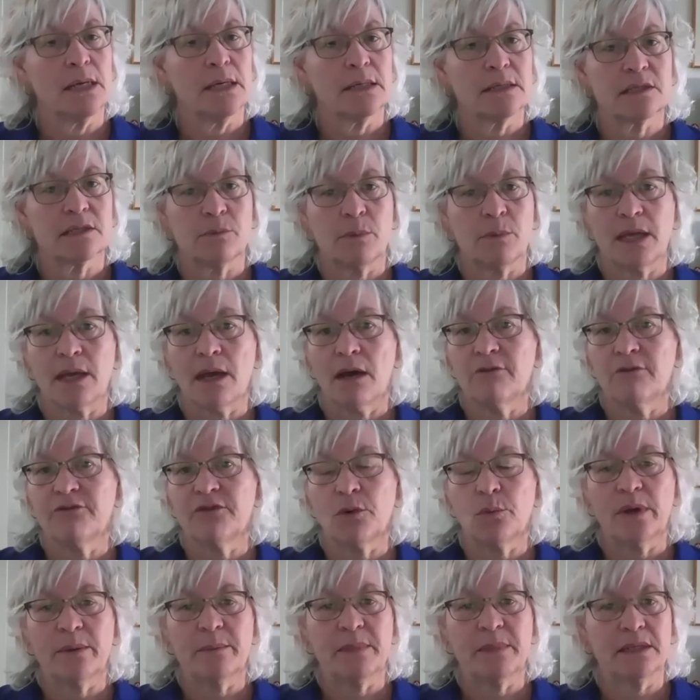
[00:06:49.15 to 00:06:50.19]
Speak up for
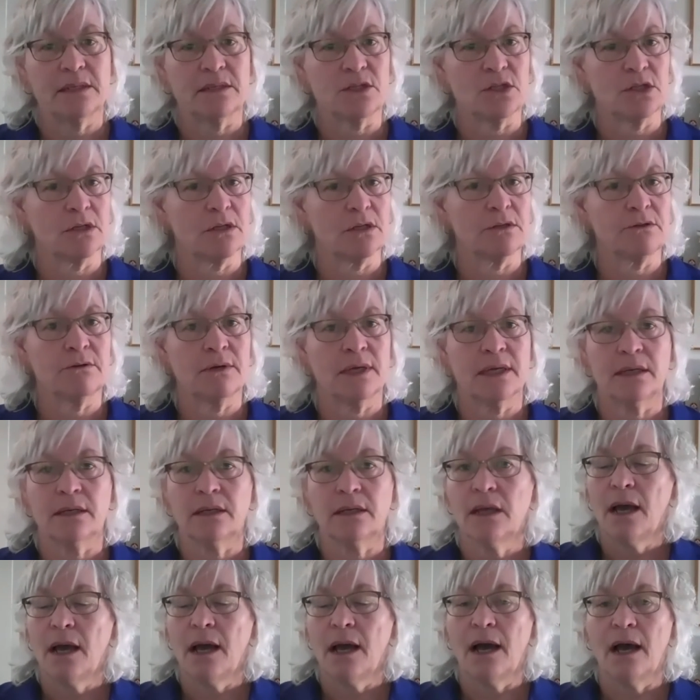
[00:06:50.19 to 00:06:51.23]
women and children,
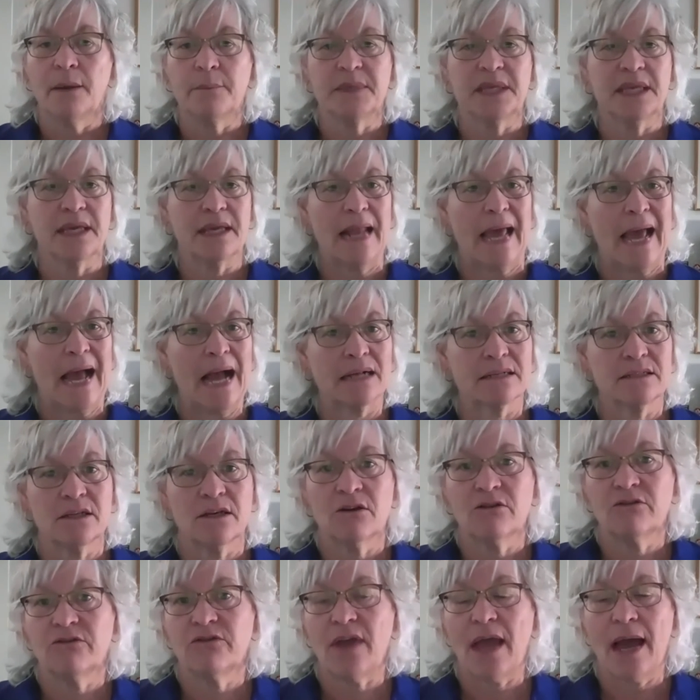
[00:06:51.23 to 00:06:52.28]
get
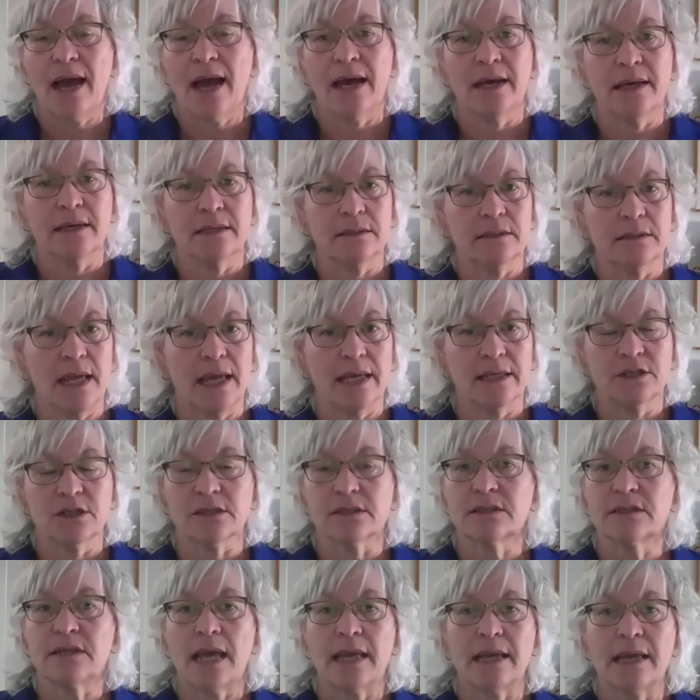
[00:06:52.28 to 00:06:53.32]
active, and just
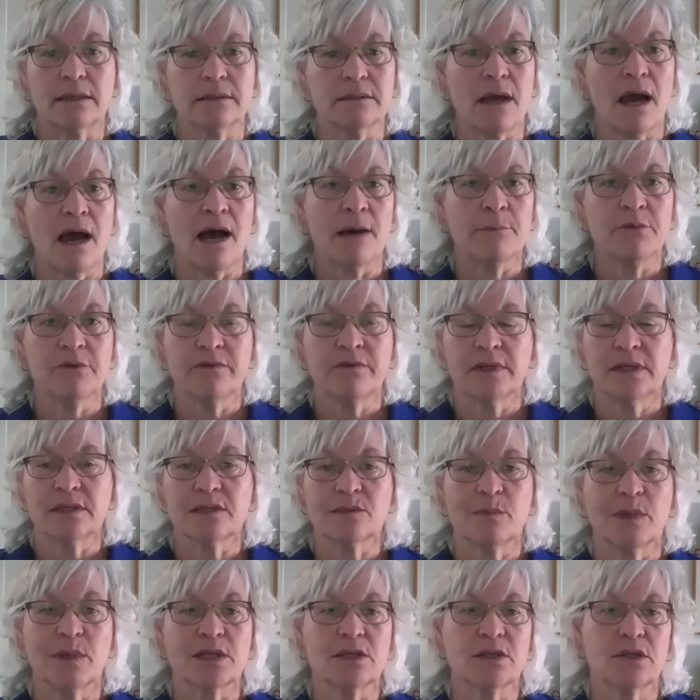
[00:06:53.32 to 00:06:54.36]
stay on top of it as
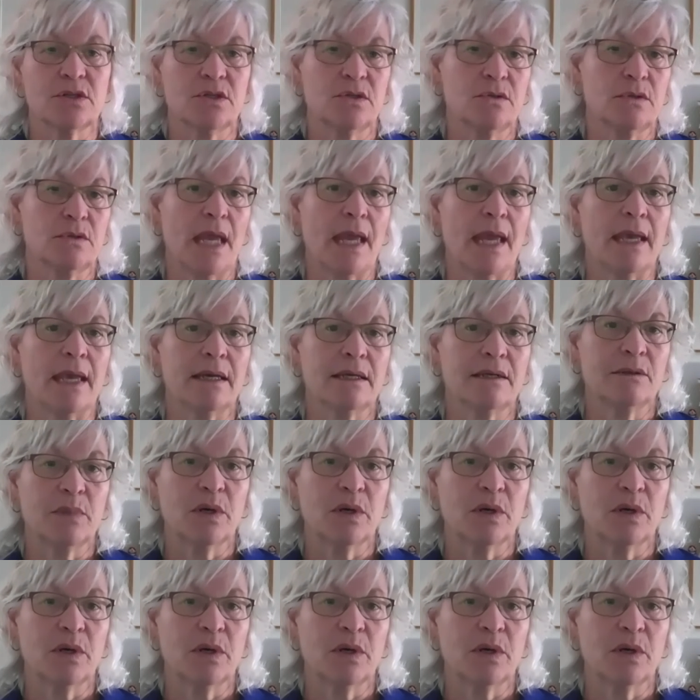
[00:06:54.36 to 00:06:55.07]
much as you can.